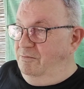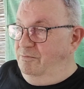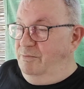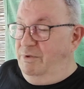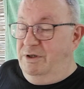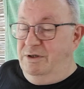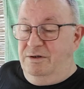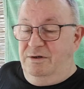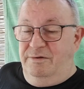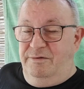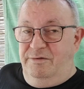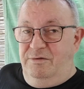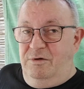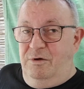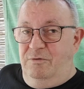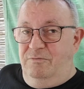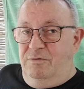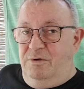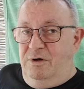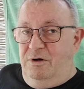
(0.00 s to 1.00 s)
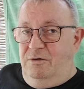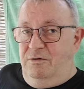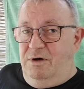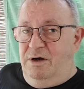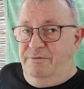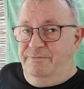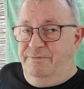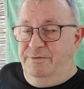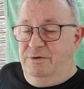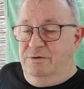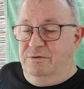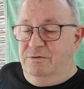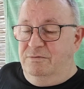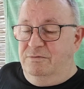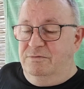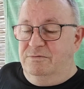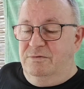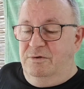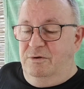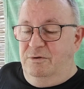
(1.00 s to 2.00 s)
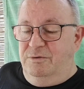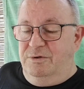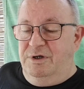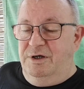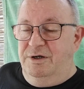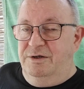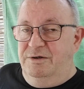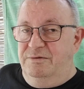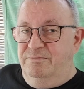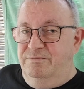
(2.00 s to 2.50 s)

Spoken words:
But overall, I feel okay.